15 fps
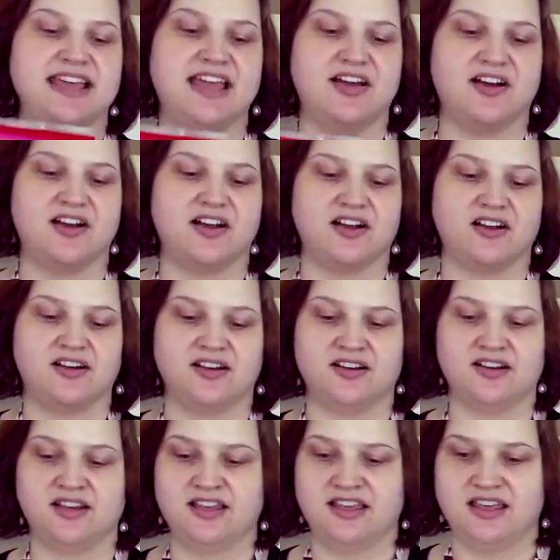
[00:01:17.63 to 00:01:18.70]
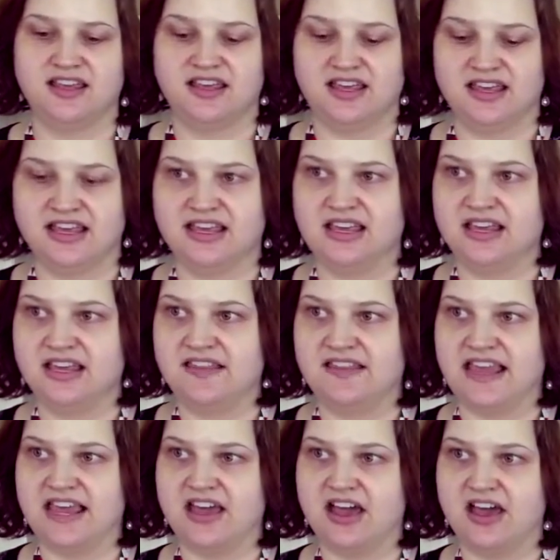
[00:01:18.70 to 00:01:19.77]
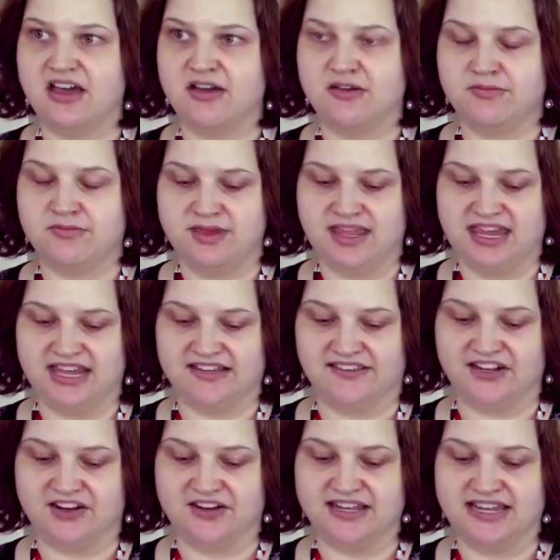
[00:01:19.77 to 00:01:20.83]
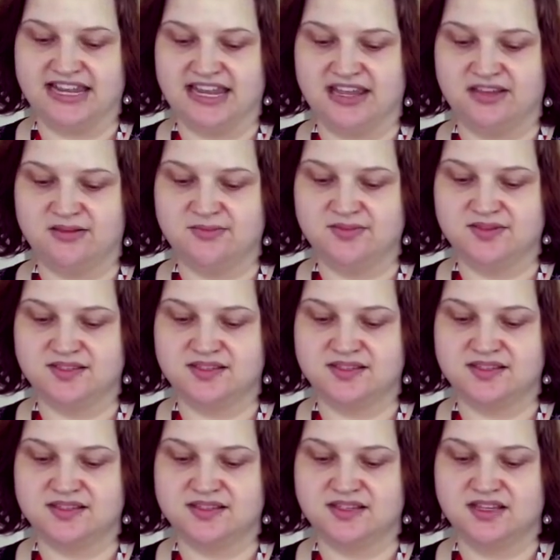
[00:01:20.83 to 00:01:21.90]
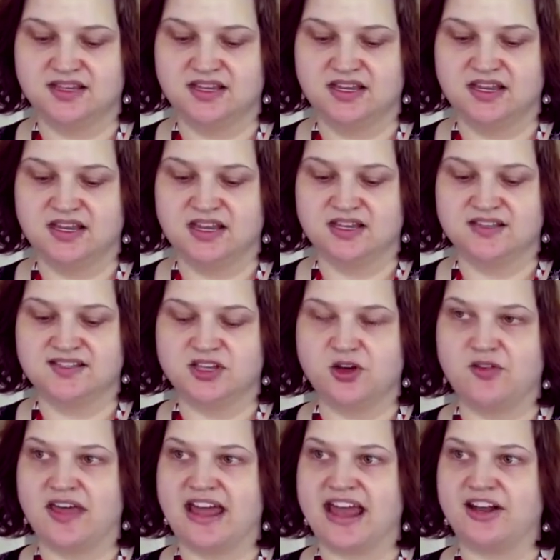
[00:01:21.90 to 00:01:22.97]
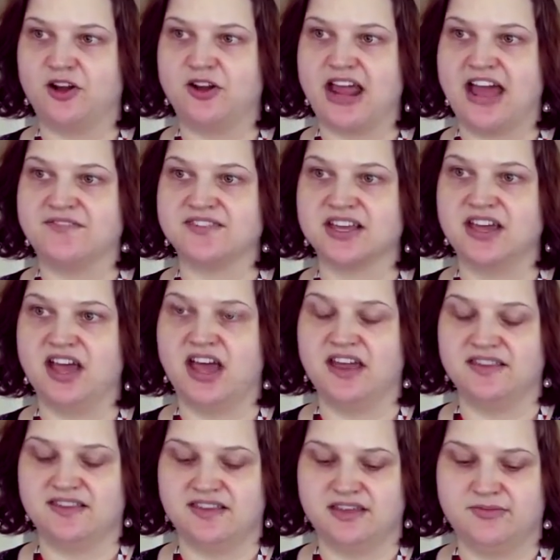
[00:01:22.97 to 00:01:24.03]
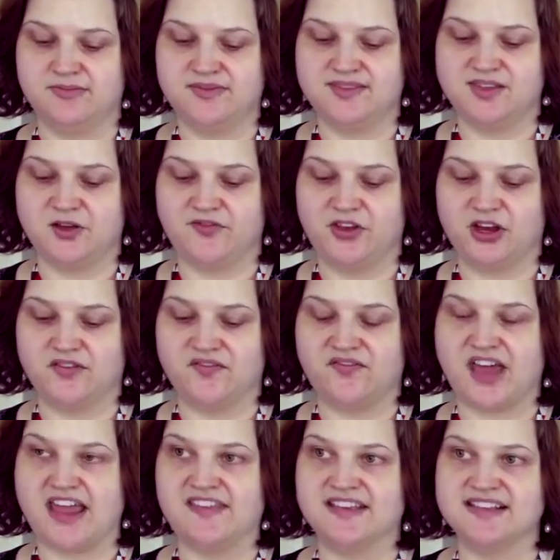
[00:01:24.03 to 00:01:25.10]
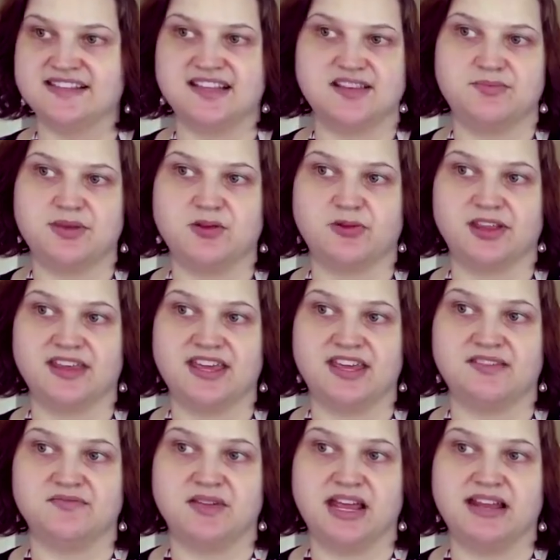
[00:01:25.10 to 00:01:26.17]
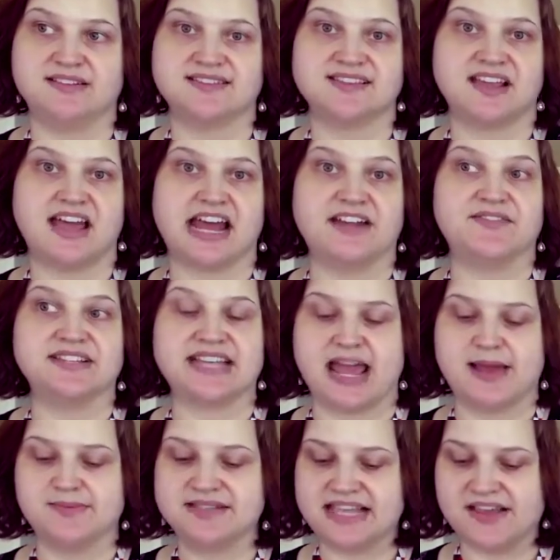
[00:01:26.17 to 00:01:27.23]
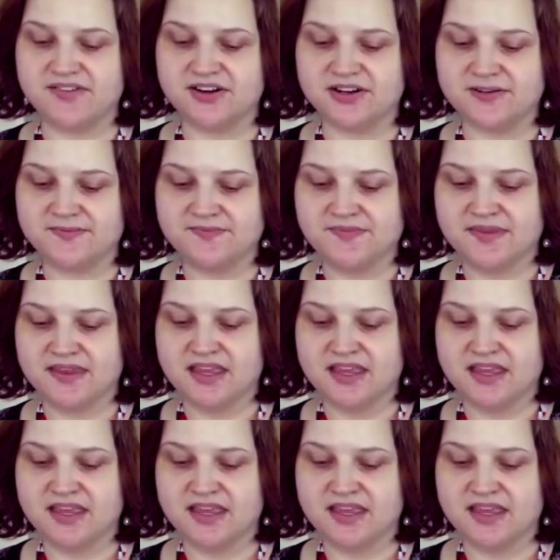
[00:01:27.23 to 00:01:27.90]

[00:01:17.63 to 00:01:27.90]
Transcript: They are, they come in little nibs so that I don't have to cut them. So if you can find this, it'd be really, it's kind of a time saver.